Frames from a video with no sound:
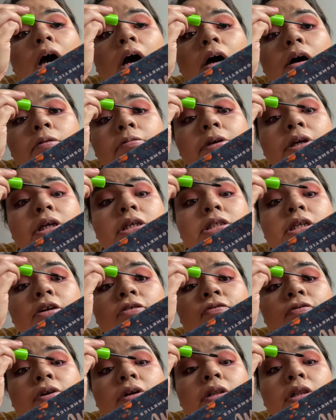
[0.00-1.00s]
because I
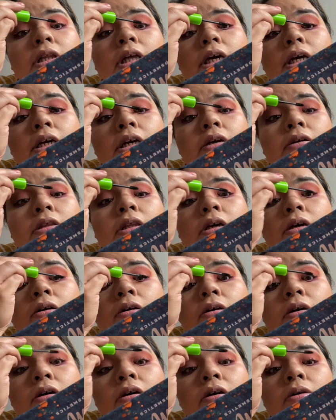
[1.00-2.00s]
feel like
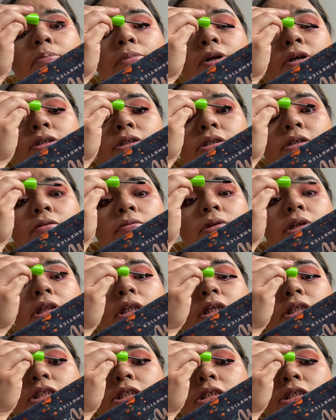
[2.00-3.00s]
the personal
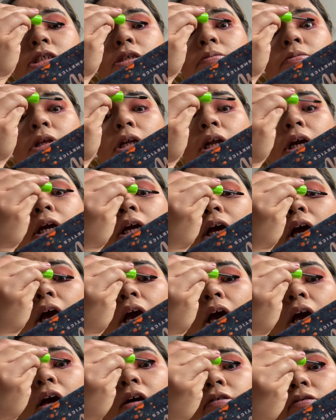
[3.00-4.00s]
relationship that I
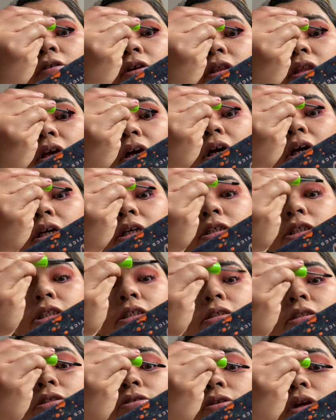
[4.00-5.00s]
have with God,
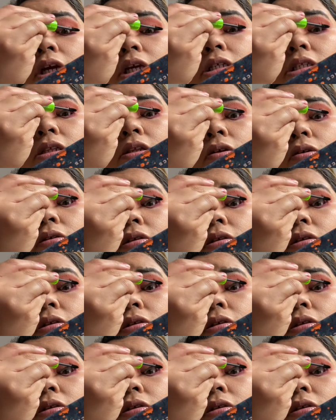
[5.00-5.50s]
Jesus Christ, and the Holy